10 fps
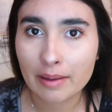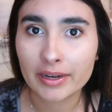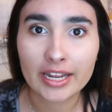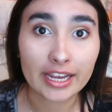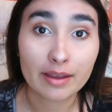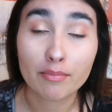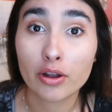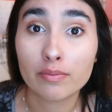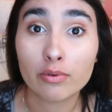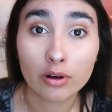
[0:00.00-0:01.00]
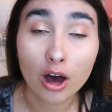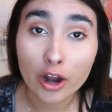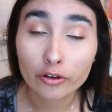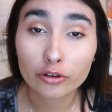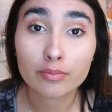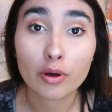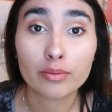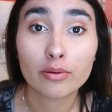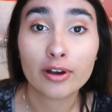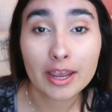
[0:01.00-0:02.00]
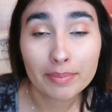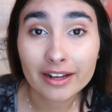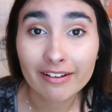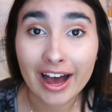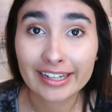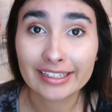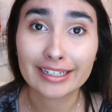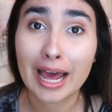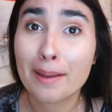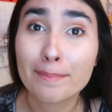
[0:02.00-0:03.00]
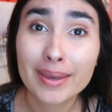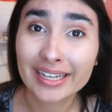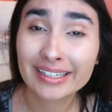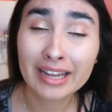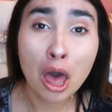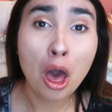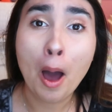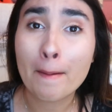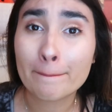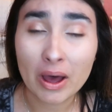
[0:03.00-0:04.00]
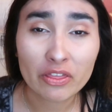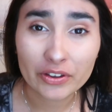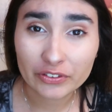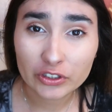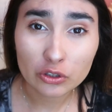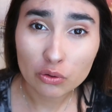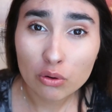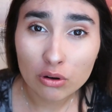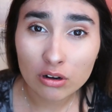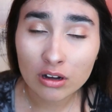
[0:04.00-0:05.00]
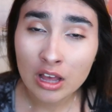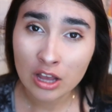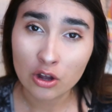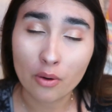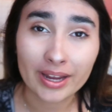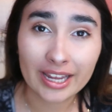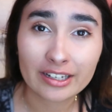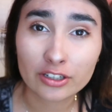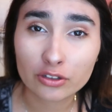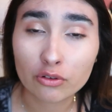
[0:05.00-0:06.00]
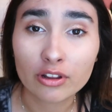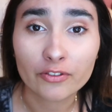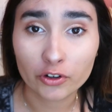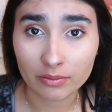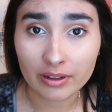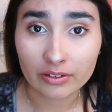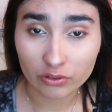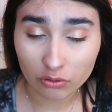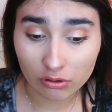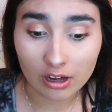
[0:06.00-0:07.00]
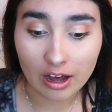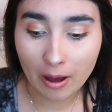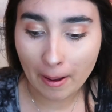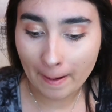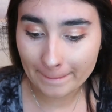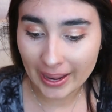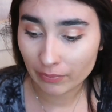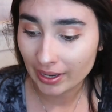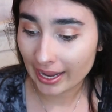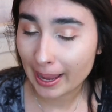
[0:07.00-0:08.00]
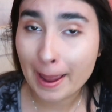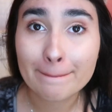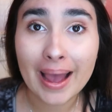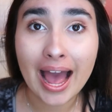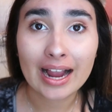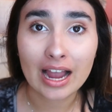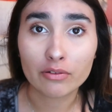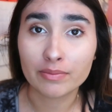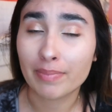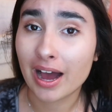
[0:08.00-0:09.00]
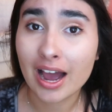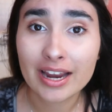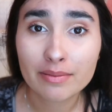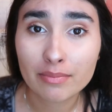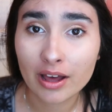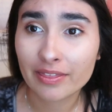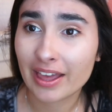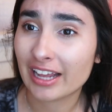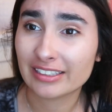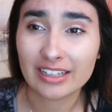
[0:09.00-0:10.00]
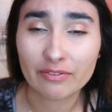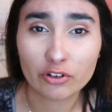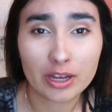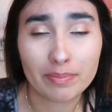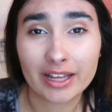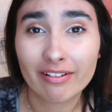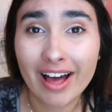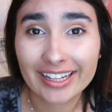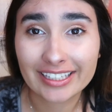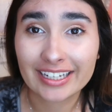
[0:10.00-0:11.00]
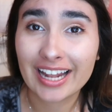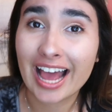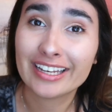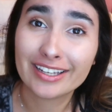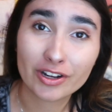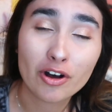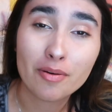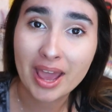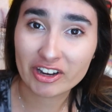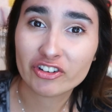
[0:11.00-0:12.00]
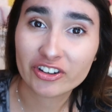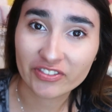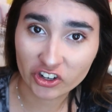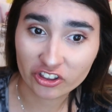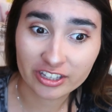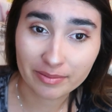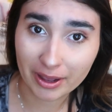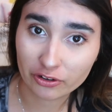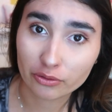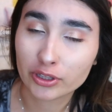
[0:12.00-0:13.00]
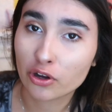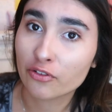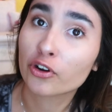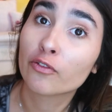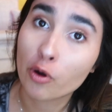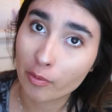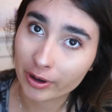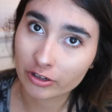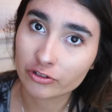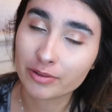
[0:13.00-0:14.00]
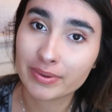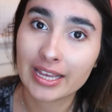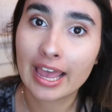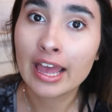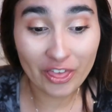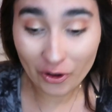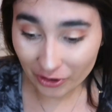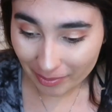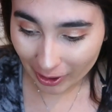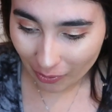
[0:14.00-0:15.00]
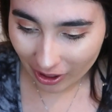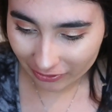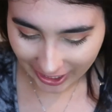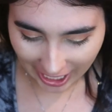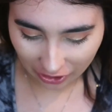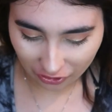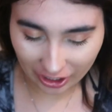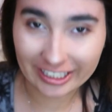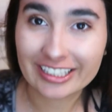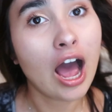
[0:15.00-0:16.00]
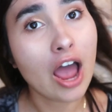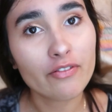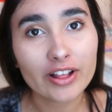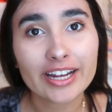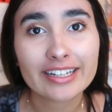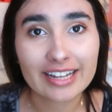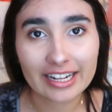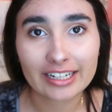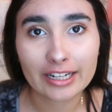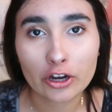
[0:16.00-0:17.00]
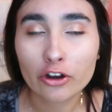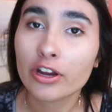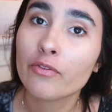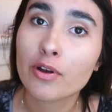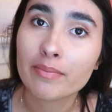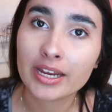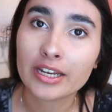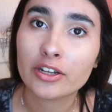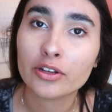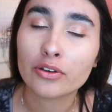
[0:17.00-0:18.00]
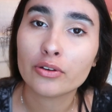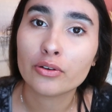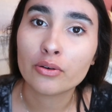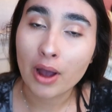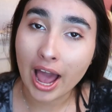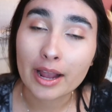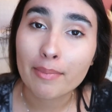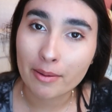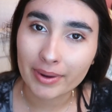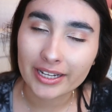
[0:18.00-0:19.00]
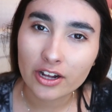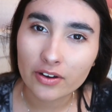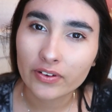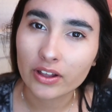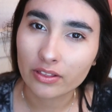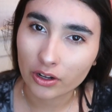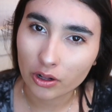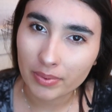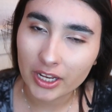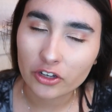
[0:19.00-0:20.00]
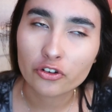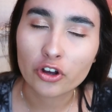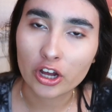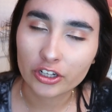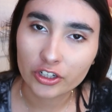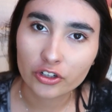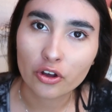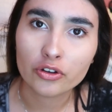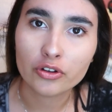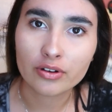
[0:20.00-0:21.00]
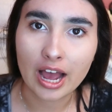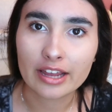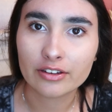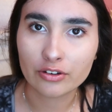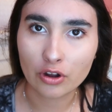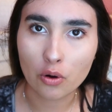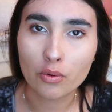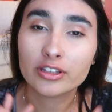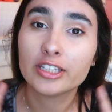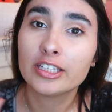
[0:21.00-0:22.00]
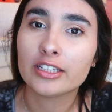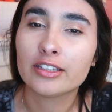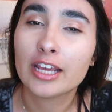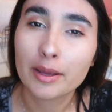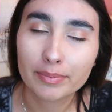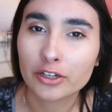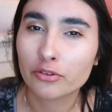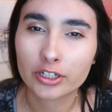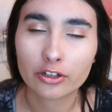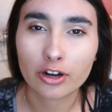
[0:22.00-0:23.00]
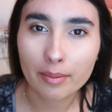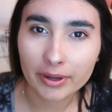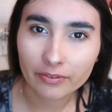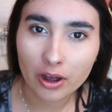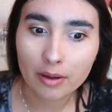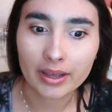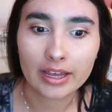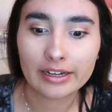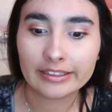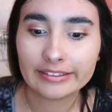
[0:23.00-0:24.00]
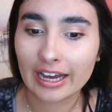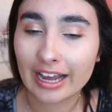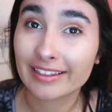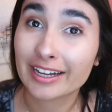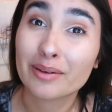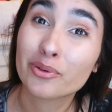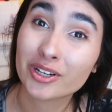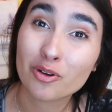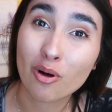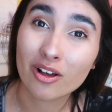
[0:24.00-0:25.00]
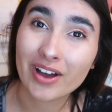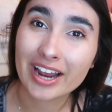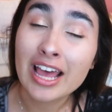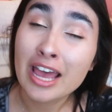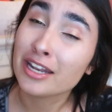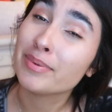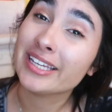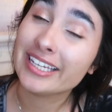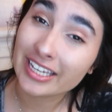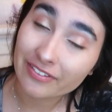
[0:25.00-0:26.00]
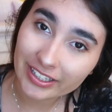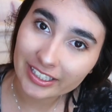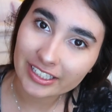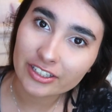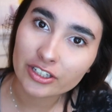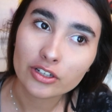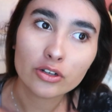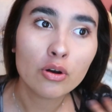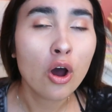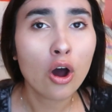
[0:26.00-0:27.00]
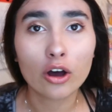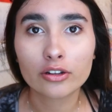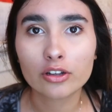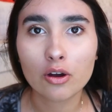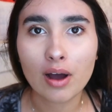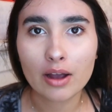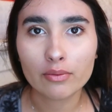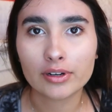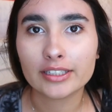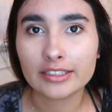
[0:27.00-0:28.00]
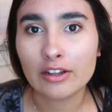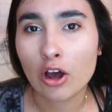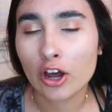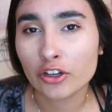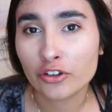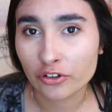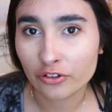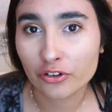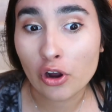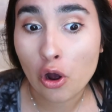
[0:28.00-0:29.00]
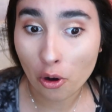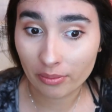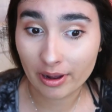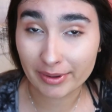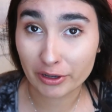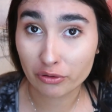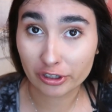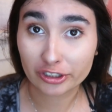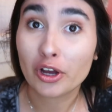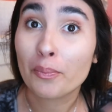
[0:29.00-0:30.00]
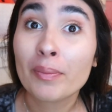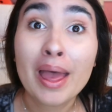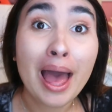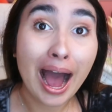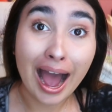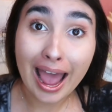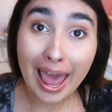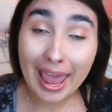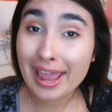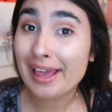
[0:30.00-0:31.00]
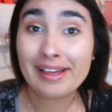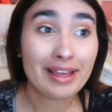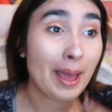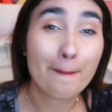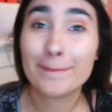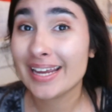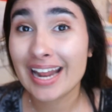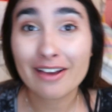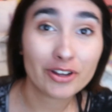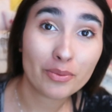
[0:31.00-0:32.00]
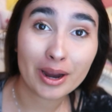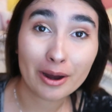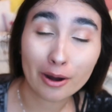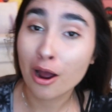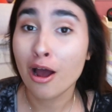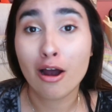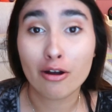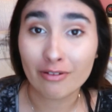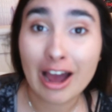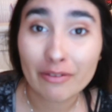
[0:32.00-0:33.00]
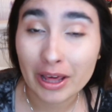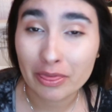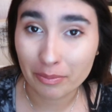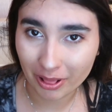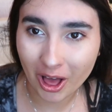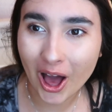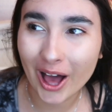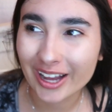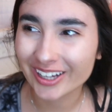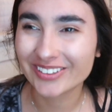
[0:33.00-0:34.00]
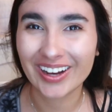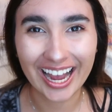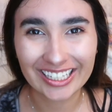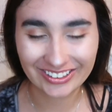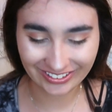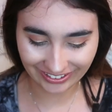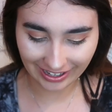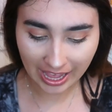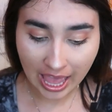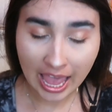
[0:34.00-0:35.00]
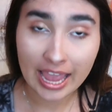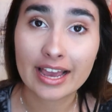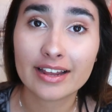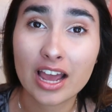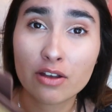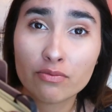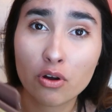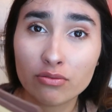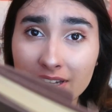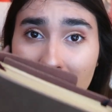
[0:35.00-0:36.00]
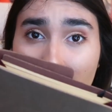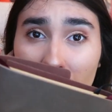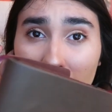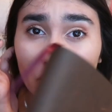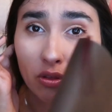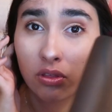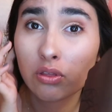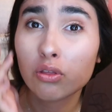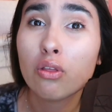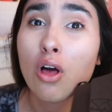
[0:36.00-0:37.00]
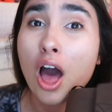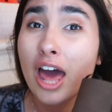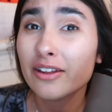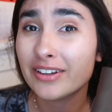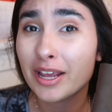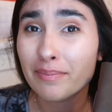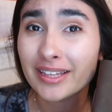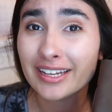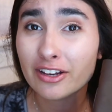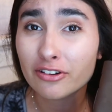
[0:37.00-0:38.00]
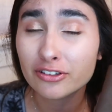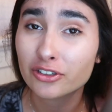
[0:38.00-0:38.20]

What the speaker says: I've been taking multiple honors, multiple AP classes. I missed a month of school going into school, the first month of school, and when I came back I was behind a month. I had several AP classes. I still managed to finish the semester with over a 4.0 GPA. Those are my qualifications. I feel like it's necessary for me to brag about myself a little bit just so you guys know where the tips and tricks are coming from, and I think I'm pretty qualified to be giving these to you. Also, I was on junior homecoming court, so I have been everywhere around the block of high school, and I wrote down a lot of tips in here.